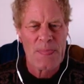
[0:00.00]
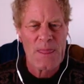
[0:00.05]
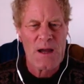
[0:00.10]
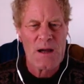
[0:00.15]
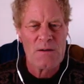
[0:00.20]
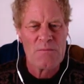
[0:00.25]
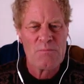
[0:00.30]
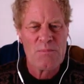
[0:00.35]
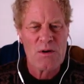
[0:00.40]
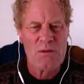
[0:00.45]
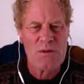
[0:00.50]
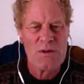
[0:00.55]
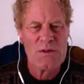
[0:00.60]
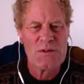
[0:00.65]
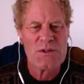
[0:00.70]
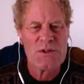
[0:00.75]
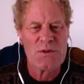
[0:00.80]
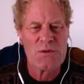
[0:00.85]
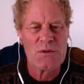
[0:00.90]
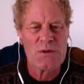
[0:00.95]
Peru
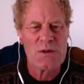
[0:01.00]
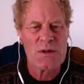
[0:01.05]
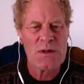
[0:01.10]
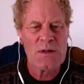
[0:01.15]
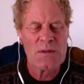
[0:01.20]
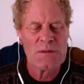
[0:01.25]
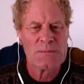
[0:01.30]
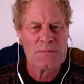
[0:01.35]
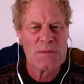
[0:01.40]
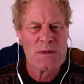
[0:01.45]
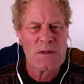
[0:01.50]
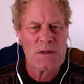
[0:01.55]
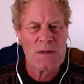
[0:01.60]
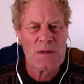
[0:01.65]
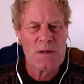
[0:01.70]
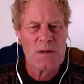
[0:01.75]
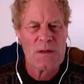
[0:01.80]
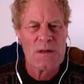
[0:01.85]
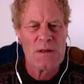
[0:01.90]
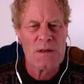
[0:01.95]
tour
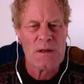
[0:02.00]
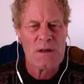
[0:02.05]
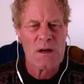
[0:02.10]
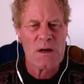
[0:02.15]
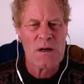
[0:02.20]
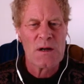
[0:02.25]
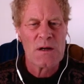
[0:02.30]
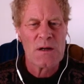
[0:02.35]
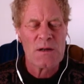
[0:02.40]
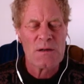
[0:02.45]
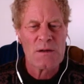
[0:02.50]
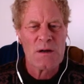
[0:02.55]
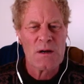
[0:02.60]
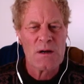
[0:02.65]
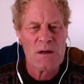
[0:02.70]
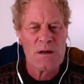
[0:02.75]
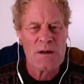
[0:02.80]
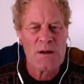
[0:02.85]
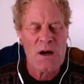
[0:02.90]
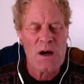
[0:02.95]

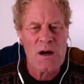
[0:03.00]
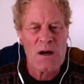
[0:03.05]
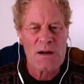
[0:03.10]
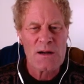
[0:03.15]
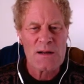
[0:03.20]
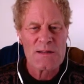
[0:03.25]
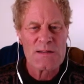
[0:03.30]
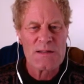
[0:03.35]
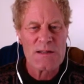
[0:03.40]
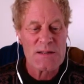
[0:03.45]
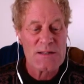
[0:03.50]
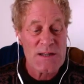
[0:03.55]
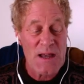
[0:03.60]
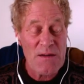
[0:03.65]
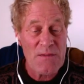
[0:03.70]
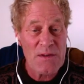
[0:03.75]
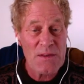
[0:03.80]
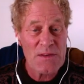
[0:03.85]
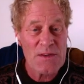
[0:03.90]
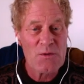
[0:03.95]
on August the
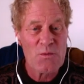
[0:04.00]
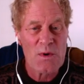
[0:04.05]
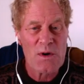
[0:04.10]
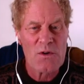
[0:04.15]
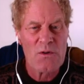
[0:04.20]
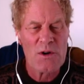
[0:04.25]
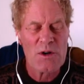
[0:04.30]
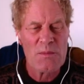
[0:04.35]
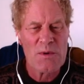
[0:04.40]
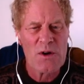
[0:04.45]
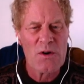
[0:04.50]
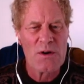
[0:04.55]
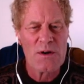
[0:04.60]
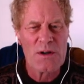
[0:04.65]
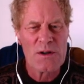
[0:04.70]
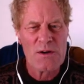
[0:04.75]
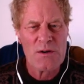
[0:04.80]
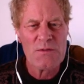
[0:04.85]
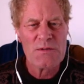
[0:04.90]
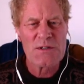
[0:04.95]
7th. And we're going to be going to
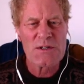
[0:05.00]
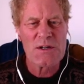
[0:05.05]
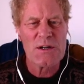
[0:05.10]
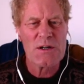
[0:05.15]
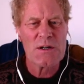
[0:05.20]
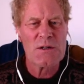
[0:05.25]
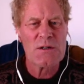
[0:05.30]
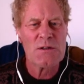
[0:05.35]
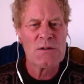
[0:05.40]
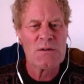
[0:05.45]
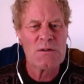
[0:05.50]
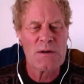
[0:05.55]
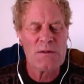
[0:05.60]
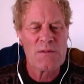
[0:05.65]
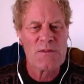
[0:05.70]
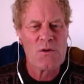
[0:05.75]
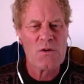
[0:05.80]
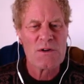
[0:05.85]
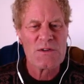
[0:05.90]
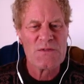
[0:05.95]
Cusco and, of
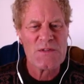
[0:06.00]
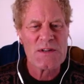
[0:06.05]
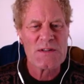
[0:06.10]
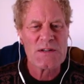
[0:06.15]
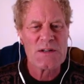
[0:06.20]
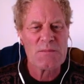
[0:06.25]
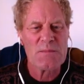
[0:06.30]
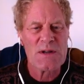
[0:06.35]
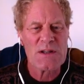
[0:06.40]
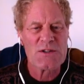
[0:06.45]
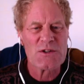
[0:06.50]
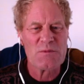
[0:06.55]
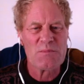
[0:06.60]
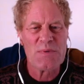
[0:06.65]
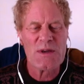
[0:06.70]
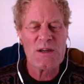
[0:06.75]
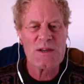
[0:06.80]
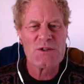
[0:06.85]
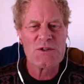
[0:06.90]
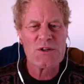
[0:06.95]
course, visiting Machu
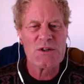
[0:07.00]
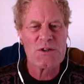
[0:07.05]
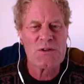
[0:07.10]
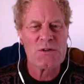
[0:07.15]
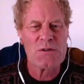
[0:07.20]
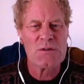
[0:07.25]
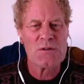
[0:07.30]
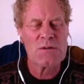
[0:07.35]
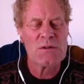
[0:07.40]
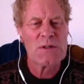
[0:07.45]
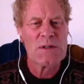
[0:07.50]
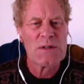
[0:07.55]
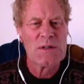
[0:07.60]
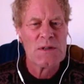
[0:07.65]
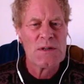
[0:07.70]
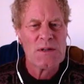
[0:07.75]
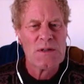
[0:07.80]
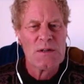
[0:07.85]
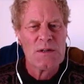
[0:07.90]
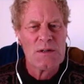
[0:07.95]
Picchu,
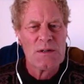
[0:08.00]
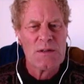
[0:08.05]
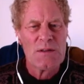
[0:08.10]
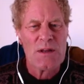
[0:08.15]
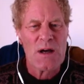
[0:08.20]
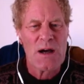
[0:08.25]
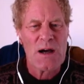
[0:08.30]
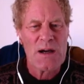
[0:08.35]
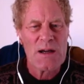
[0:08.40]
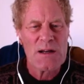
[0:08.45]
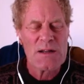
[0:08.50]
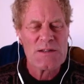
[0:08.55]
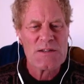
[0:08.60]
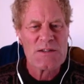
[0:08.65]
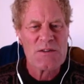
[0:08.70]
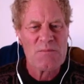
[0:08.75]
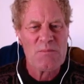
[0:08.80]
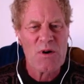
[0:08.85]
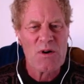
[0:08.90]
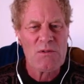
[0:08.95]
the highlands
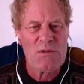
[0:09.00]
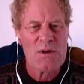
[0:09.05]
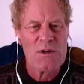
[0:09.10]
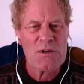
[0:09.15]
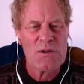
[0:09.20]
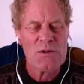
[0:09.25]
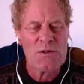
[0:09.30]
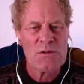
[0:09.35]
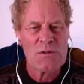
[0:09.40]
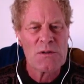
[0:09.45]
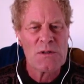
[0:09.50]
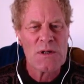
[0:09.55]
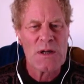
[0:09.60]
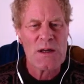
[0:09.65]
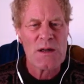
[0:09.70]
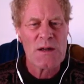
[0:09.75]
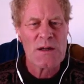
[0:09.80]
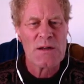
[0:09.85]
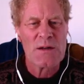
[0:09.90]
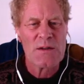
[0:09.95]
of Peru.
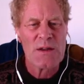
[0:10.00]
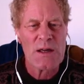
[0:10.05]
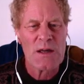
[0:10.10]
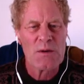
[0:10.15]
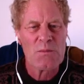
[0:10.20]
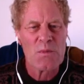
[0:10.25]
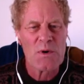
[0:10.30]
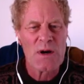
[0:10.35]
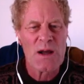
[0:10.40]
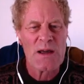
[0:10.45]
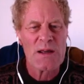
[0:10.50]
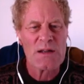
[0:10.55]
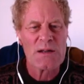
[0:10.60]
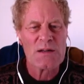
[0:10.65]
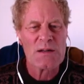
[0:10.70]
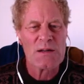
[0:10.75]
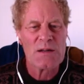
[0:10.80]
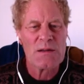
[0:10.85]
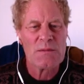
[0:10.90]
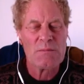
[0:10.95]
And then we're heading
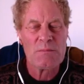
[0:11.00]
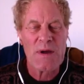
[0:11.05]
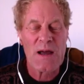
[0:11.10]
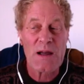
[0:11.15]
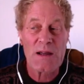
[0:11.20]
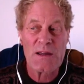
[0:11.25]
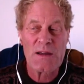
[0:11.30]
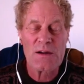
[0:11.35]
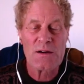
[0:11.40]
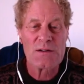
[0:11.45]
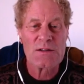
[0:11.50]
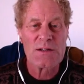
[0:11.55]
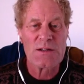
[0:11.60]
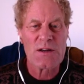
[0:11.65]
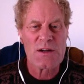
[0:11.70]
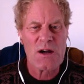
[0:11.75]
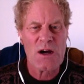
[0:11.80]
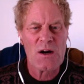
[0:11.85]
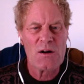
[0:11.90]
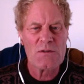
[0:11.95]
back here to the
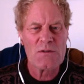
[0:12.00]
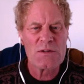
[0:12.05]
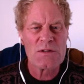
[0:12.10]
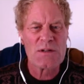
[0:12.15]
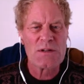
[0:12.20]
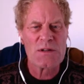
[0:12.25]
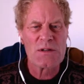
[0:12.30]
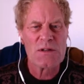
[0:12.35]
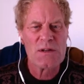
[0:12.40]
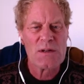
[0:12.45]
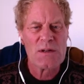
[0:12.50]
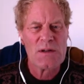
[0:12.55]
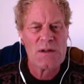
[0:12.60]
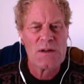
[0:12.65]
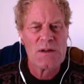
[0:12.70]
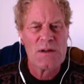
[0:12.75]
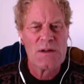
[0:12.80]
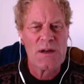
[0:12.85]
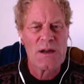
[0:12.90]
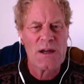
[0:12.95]
coast,
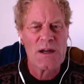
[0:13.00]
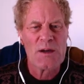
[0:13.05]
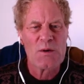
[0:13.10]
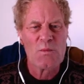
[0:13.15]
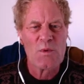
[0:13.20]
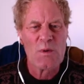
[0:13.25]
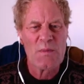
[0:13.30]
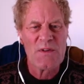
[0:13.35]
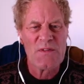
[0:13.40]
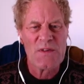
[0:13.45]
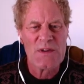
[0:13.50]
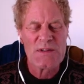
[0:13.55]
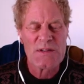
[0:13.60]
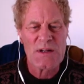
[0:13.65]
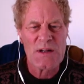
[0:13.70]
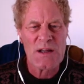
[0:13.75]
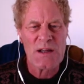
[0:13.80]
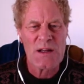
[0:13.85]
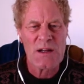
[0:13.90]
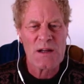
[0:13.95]
and we'll be
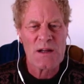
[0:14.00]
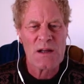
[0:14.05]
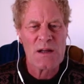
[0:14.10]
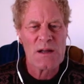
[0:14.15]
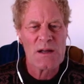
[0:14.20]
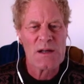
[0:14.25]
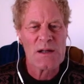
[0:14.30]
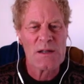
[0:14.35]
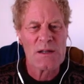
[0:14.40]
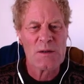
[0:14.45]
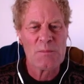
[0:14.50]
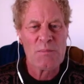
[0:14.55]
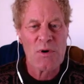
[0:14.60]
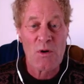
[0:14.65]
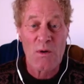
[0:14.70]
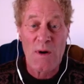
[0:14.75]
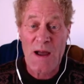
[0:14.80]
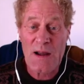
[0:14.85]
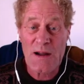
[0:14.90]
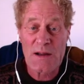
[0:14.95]
visiting
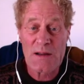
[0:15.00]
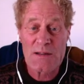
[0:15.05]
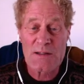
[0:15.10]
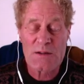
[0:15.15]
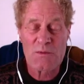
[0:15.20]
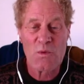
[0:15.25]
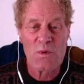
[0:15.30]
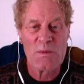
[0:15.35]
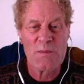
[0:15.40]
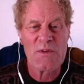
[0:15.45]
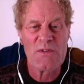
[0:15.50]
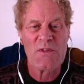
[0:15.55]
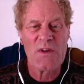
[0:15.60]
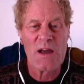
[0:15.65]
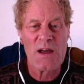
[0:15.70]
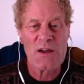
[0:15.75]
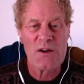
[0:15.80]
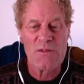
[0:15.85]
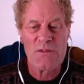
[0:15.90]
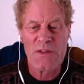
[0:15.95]
Paracas, and we'll be
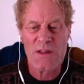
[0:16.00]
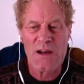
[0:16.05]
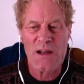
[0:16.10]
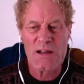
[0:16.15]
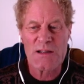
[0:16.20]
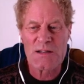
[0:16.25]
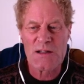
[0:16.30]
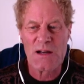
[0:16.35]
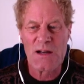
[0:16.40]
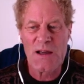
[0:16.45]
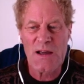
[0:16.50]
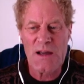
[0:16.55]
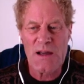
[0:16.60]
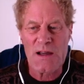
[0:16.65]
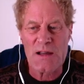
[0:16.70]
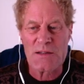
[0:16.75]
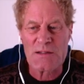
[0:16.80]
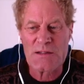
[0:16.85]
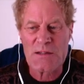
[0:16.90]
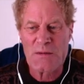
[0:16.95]
flying over the Nazca
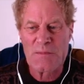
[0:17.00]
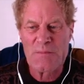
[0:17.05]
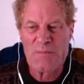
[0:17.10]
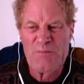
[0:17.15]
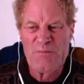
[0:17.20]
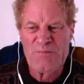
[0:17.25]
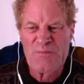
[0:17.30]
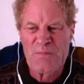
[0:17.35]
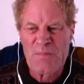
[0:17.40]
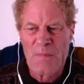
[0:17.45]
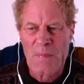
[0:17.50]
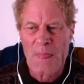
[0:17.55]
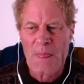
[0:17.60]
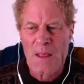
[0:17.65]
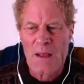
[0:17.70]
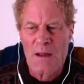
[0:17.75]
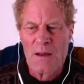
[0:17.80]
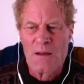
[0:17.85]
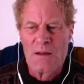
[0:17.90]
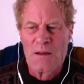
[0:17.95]
Lines.
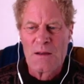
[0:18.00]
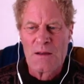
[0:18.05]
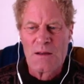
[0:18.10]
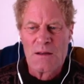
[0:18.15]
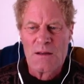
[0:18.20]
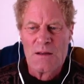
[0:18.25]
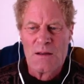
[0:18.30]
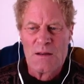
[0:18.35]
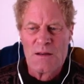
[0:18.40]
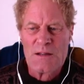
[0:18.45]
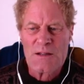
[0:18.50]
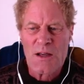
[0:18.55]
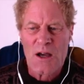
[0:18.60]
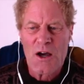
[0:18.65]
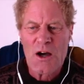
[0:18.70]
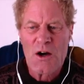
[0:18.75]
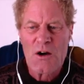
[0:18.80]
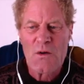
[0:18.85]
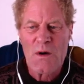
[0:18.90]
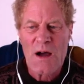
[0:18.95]

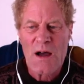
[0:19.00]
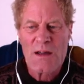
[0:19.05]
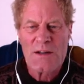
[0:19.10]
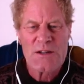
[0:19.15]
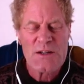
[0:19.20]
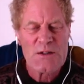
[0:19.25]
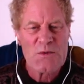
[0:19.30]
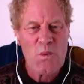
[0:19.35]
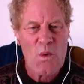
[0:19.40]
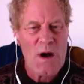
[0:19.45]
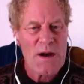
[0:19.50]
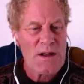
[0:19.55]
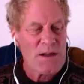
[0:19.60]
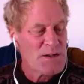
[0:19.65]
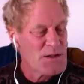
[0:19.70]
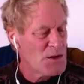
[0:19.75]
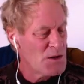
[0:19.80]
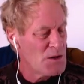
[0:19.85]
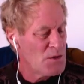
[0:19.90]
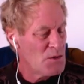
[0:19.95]
So I just wanted
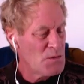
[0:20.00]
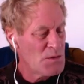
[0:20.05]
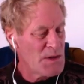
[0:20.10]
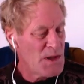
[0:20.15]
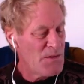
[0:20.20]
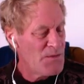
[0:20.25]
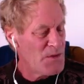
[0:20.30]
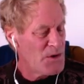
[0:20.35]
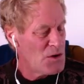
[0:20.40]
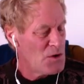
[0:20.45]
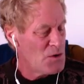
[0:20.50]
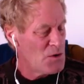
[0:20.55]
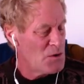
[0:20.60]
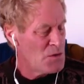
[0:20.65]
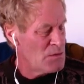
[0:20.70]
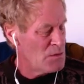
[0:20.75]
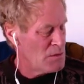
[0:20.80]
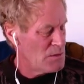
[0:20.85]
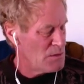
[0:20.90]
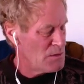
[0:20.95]
to give
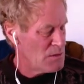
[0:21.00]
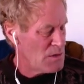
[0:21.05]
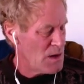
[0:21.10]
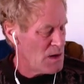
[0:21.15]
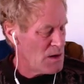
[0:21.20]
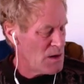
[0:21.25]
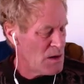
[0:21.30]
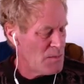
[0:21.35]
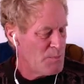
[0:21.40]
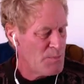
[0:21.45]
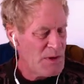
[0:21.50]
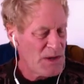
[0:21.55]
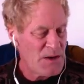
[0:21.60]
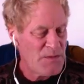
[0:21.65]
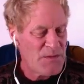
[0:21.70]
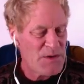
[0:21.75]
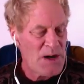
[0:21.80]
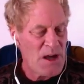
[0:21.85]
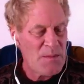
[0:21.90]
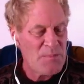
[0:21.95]
you a bit of
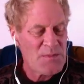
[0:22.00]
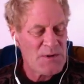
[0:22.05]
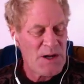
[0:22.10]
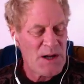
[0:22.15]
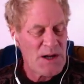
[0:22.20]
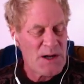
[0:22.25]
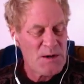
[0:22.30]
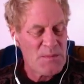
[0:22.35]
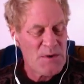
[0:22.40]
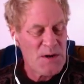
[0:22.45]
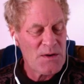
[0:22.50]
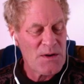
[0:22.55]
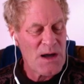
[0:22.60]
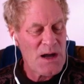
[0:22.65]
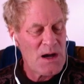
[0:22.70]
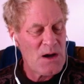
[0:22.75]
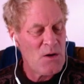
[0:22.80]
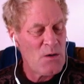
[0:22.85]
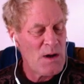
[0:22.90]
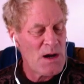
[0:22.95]
an update about
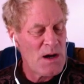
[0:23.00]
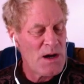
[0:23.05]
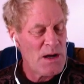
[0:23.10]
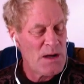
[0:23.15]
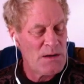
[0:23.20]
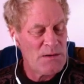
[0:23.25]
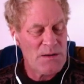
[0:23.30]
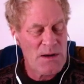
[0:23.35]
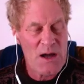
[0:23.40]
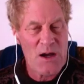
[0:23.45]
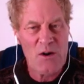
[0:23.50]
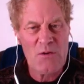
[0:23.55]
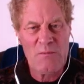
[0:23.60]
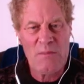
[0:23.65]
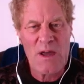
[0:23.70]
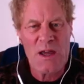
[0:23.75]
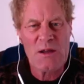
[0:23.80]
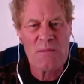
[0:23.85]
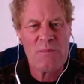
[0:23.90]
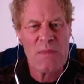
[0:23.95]
how I now
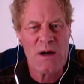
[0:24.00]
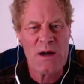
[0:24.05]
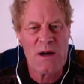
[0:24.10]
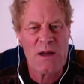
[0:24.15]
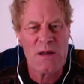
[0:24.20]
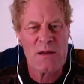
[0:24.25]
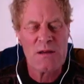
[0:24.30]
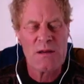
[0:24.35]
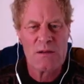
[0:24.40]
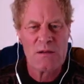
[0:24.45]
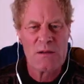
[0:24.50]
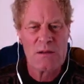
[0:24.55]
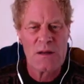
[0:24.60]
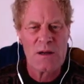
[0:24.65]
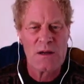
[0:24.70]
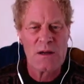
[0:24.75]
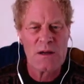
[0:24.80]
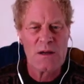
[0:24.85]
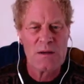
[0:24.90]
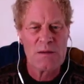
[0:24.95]
make my
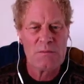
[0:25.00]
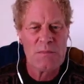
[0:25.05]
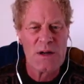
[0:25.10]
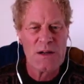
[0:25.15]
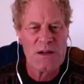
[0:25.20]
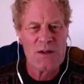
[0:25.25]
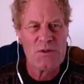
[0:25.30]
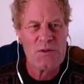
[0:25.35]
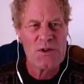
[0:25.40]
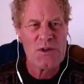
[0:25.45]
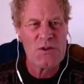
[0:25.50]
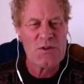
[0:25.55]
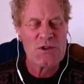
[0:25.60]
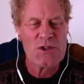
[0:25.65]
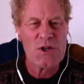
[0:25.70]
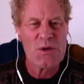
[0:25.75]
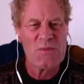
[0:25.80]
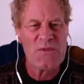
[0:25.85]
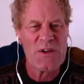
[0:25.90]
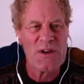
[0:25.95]
my new
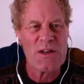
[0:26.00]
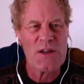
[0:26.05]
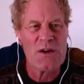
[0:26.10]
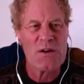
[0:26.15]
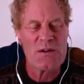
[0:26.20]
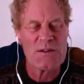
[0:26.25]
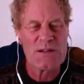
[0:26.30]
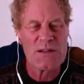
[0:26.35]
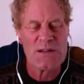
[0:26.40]
YouTube videos.